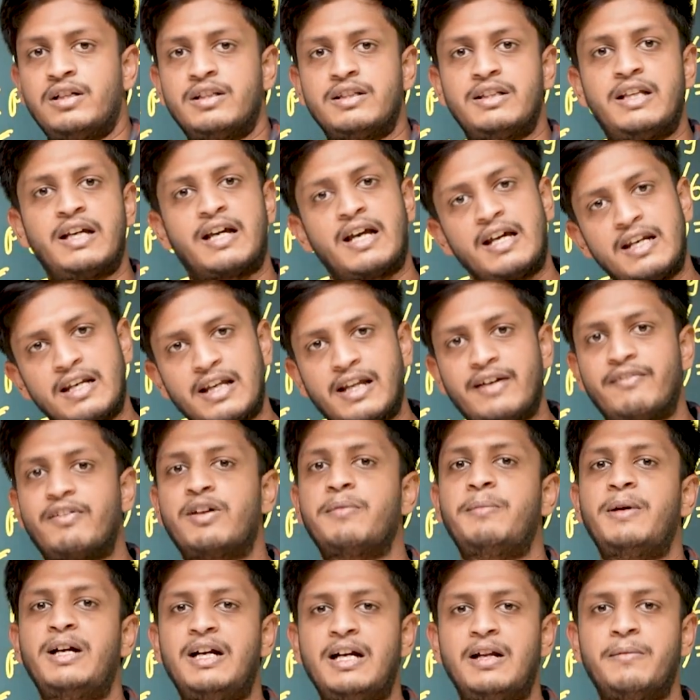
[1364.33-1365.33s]
they can never
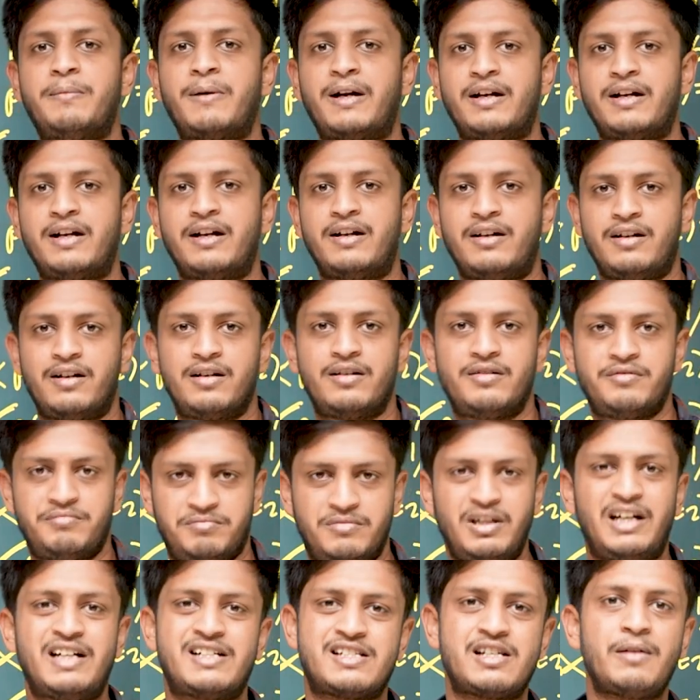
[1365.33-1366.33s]
be independent.
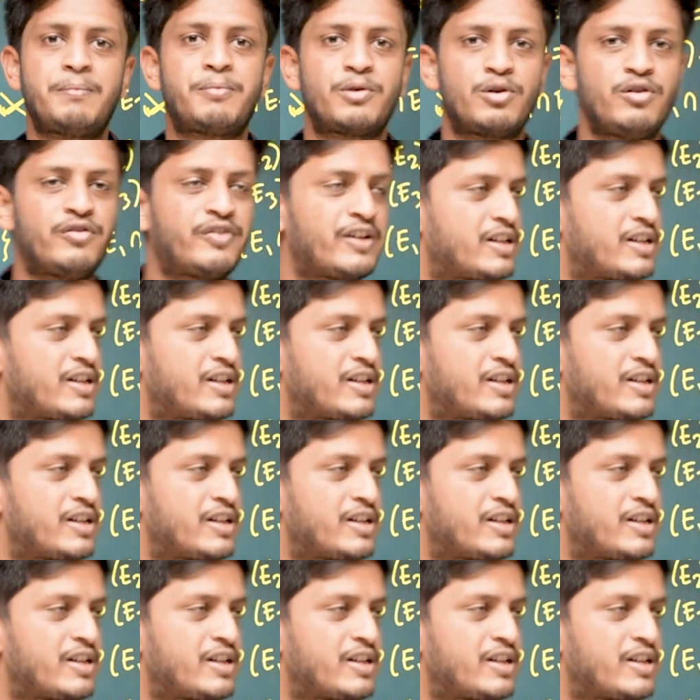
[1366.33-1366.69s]
It's a proof